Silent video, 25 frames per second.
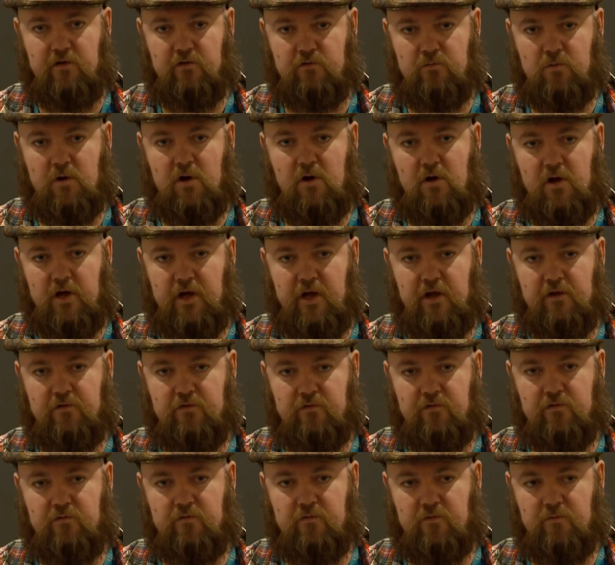as well, I
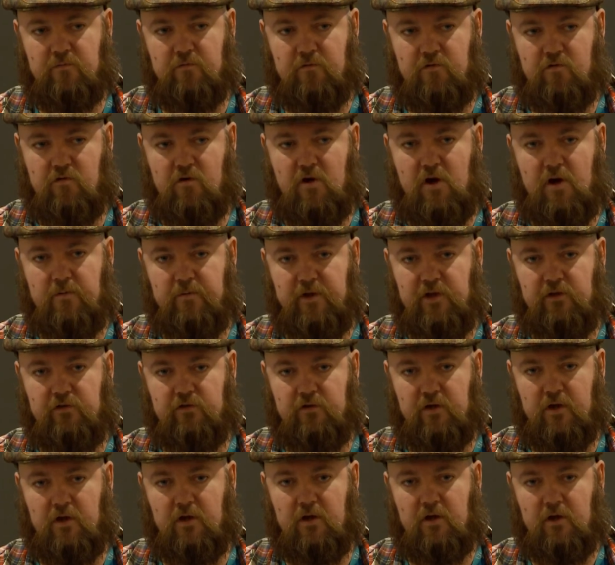guess, from crime
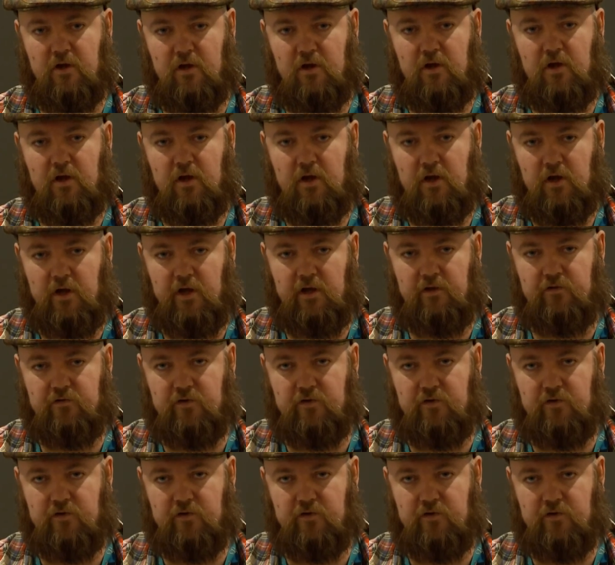into I